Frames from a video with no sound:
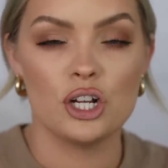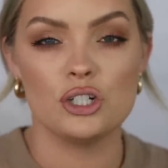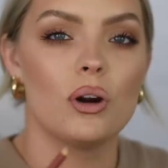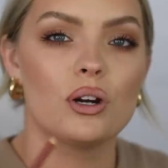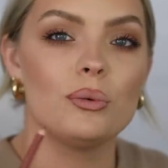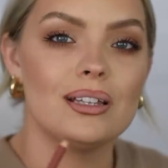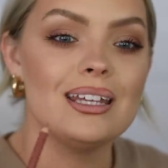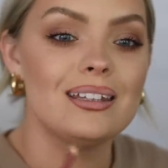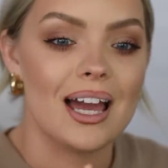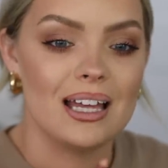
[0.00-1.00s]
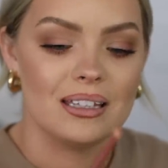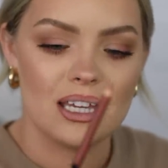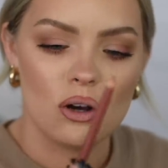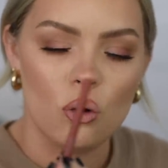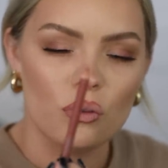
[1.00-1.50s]
work really
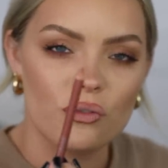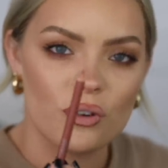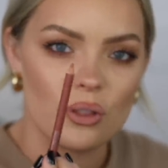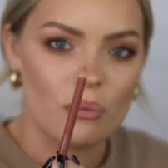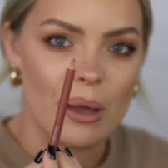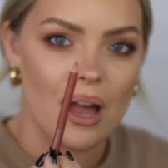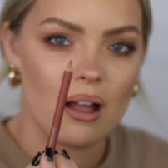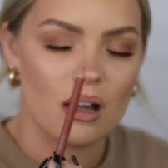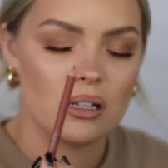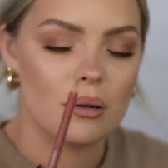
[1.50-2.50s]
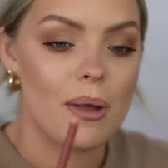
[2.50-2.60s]
lightly, hold further back on your